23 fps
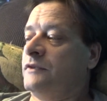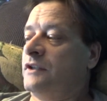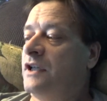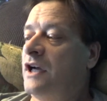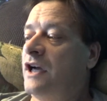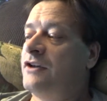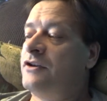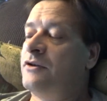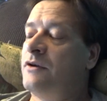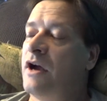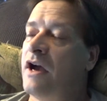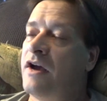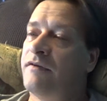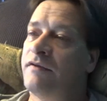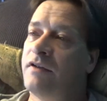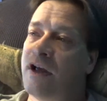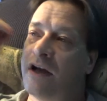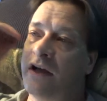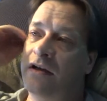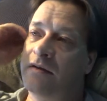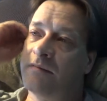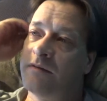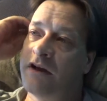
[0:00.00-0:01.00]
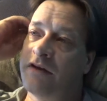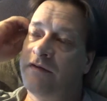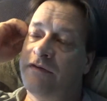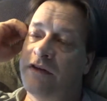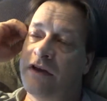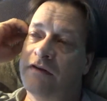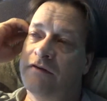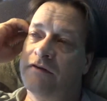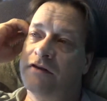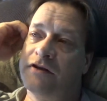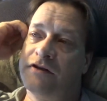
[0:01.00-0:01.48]
I do have like in my
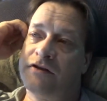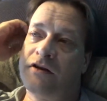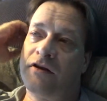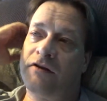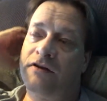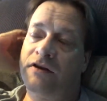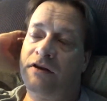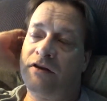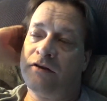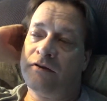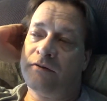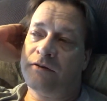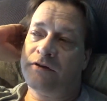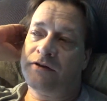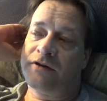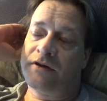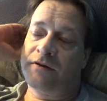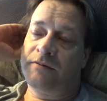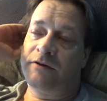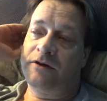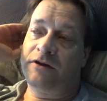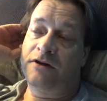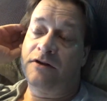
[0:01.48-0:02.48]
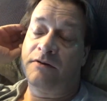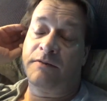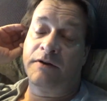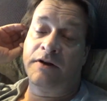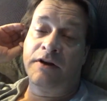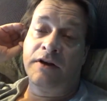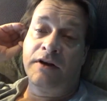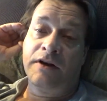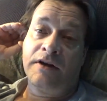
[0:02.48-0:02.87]
favorites all the other ones that I'm gonna do, but